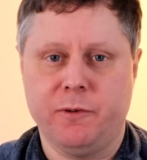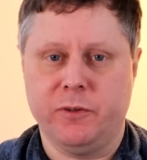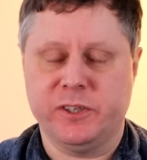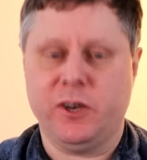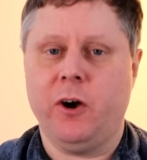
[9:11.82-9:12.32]
through
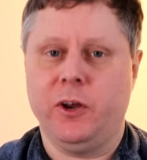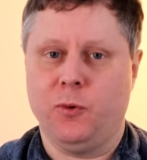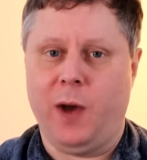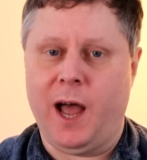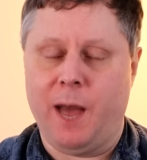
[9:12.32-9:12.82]
the
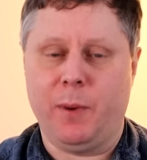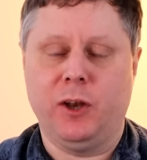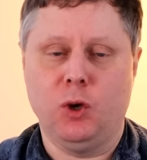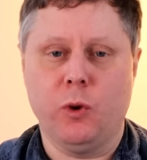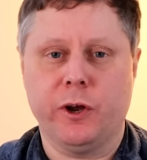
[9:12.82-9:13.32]
Tidal app
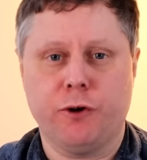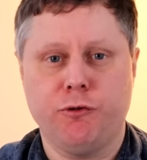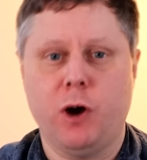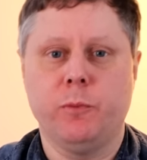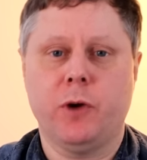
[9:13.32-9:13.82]
and you want a
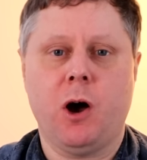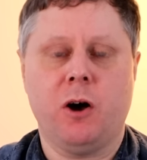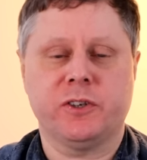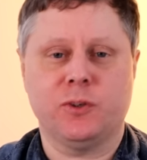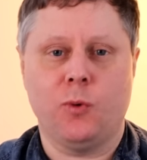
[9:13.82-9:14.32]

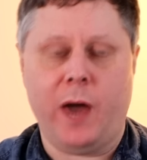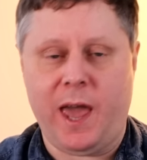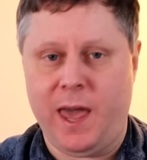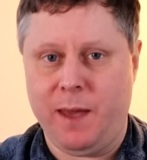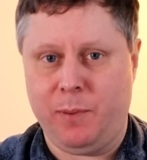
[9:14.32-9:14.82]
Chromecast or
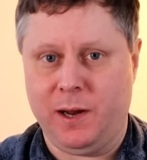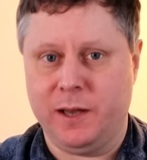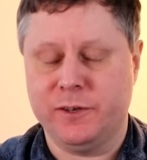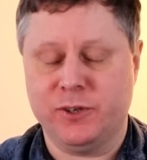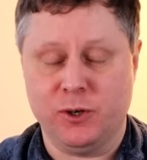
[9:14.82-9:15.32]

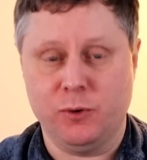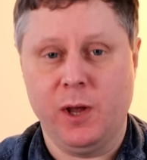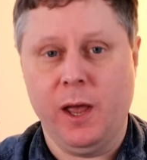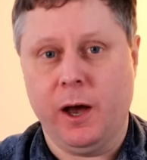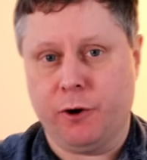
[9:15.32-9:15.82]
AirPlay to
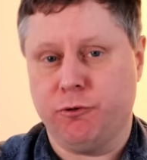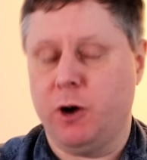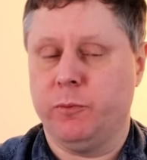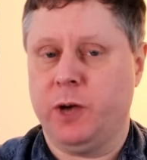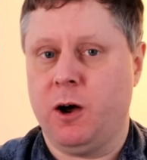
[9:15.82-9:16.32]
a
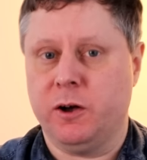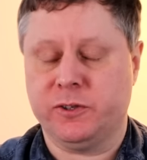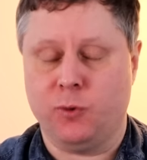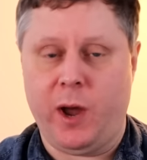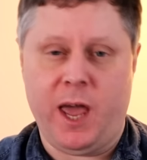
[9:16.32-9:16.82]

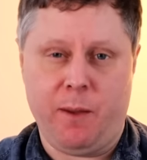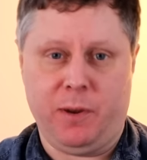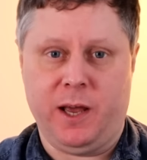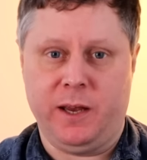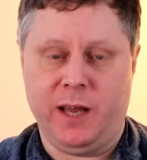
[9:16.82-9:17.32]
Chromecast or
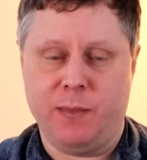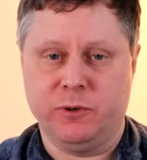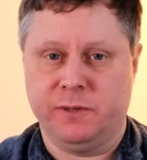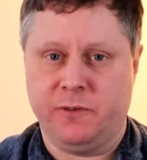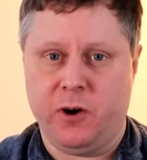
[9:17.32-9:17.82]
AirPlay
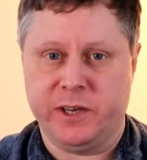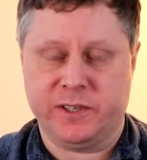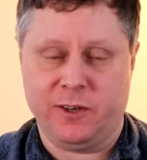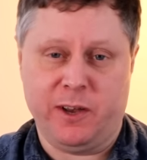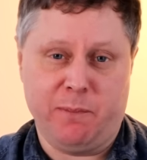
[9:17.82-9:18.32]
enabled
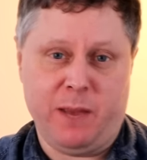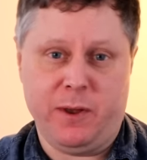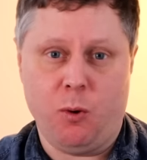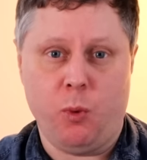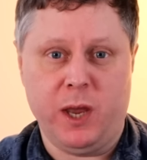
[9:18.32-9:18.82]
device, like maybe
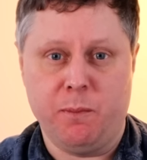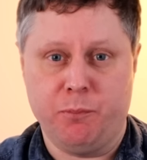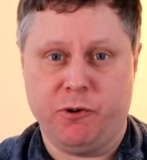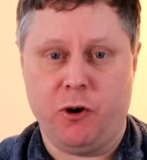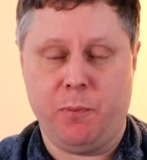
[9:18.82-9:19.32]
a Wii
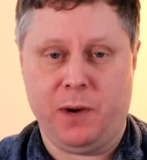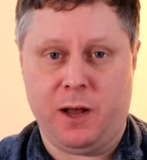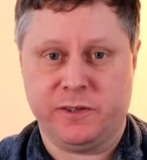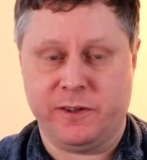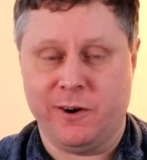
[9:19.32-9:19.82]
Pro
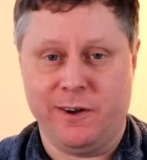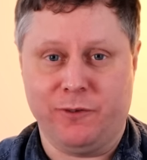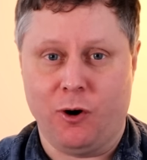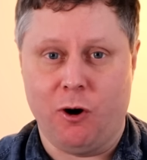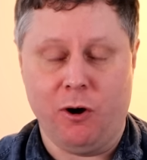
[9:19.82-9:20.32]
Plus that
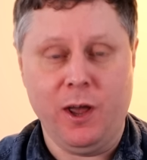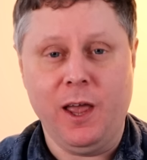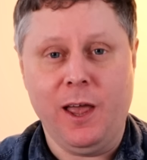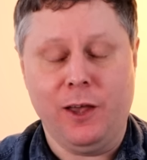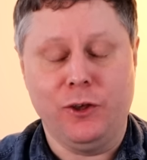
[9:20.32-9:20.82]
I've got,
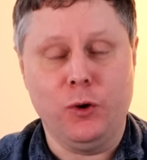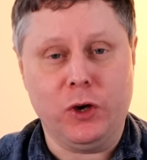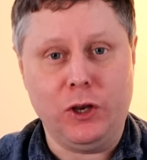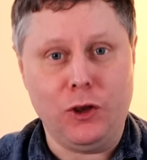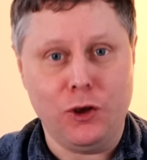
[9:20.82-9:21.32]
you
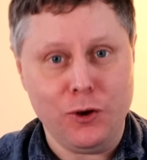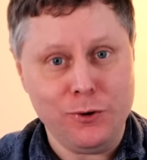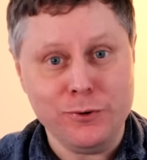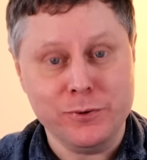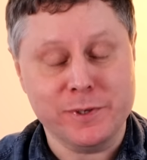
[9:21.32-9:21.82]
can
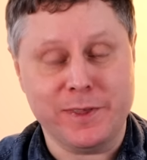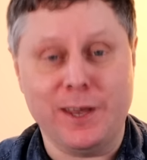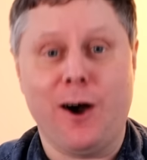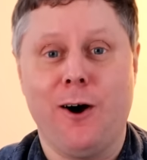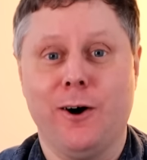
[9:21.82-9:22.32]
use
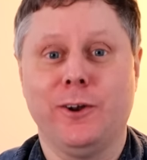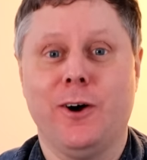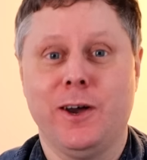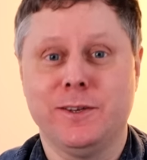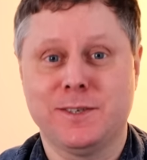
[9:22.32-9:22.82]
the
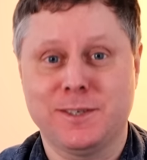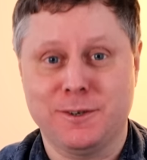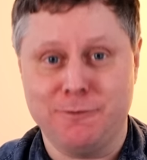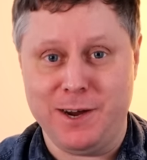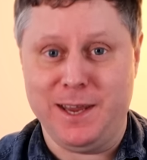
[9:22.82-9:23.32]
R9
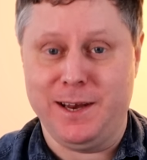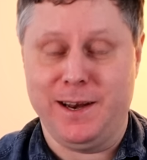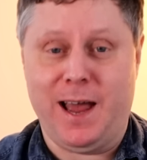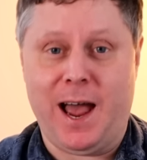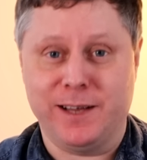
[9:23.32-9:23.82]

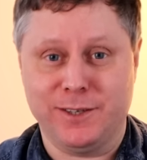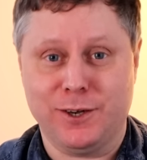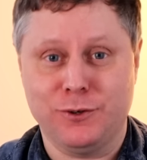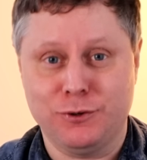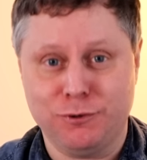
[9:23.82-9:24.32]
screen as a
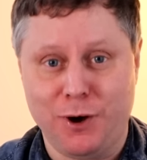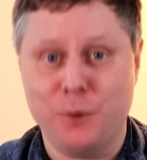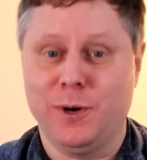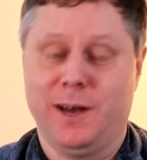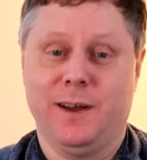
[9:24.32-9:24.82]

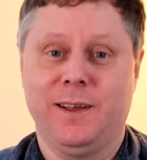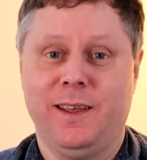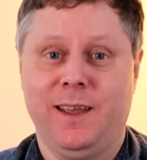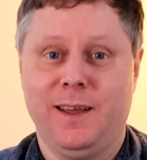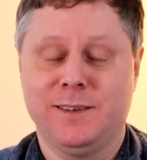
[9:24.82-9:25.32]
controller
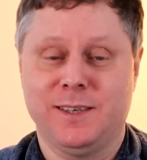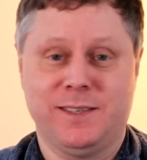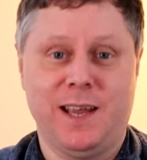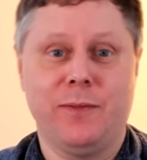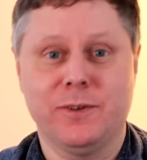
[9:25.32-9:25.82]
to
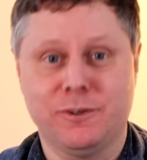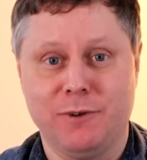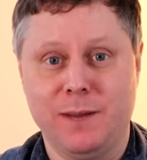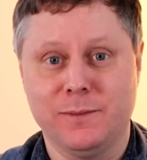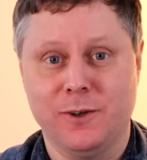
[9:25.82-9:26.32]
send the
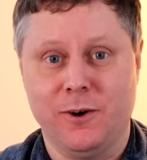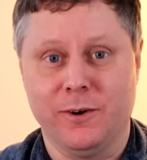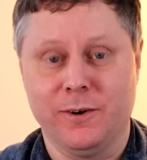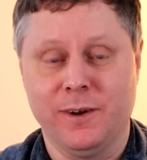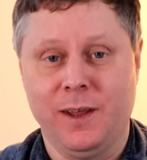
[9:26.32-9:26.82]
streams
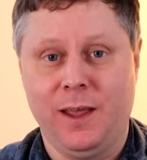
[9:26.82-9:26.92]
on.